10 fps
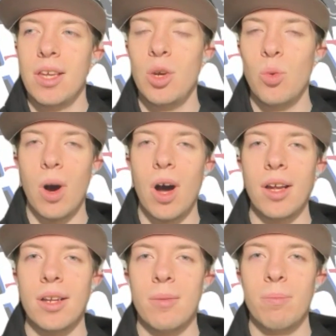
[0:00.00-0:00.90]
you
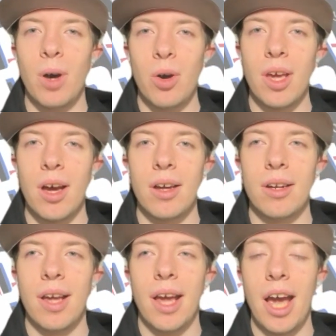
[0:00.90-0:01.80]
want
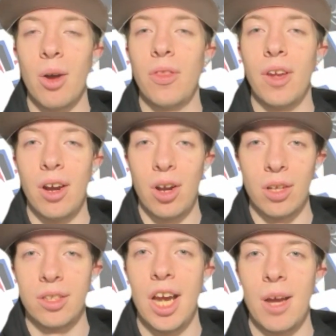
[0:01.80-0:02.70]
Bojan out there at
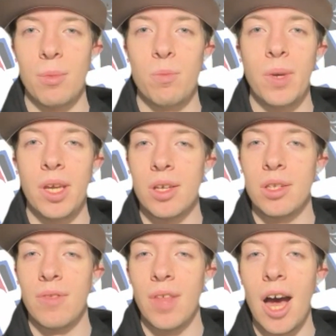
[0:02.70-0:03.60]
all times because
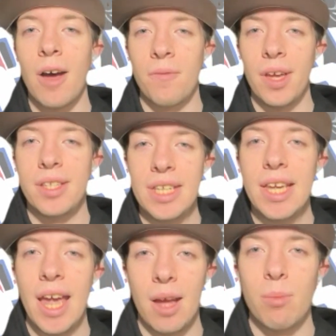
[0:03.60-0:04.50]
of the offense he
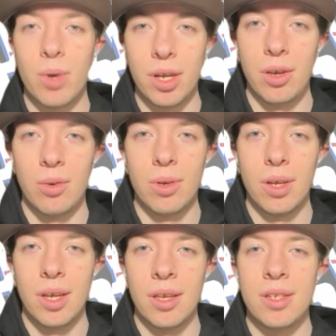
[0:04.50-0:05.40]
can bring you.
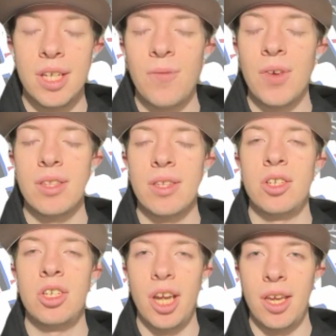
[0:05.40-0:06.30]
His defense
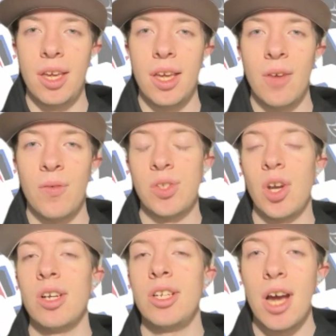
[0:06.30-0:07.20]
is shaky. If
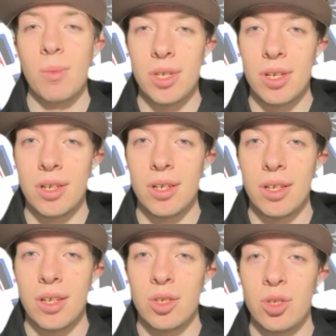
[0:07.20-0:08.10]
Asar Thompson
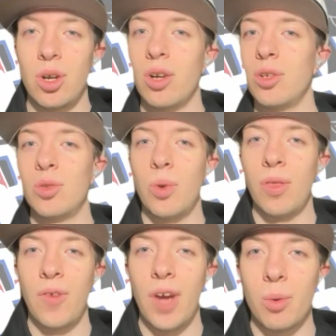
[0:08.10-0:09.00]
struggles
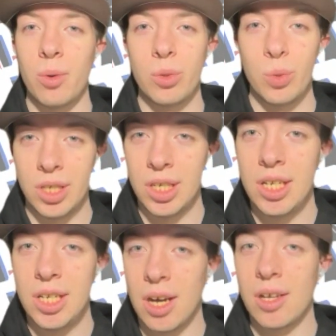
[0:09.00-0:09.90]
with fouls, which he
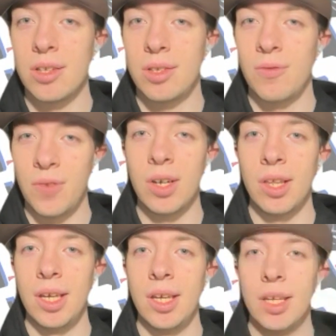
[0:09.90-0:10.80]
does
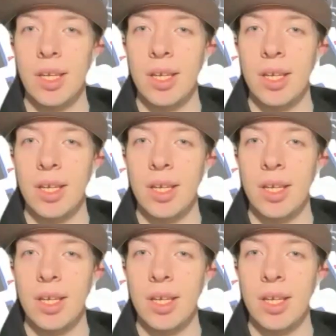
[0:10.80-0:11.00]
severely,